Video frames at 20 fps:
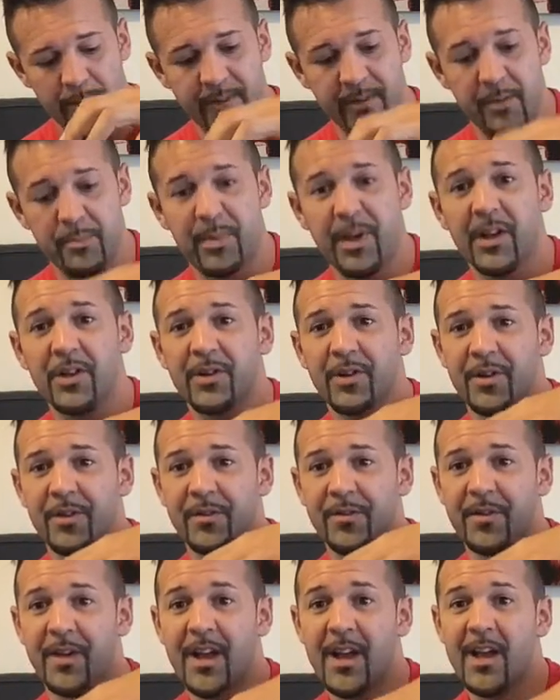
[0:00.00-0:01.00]
of a pillar
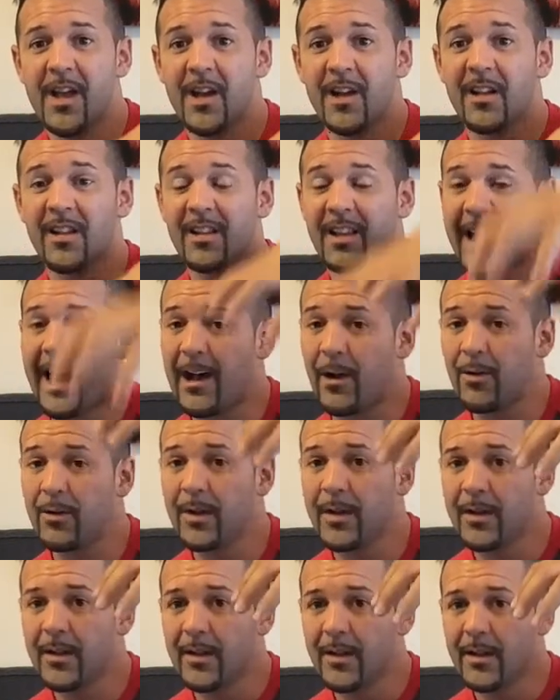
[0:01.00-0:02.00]
of cloud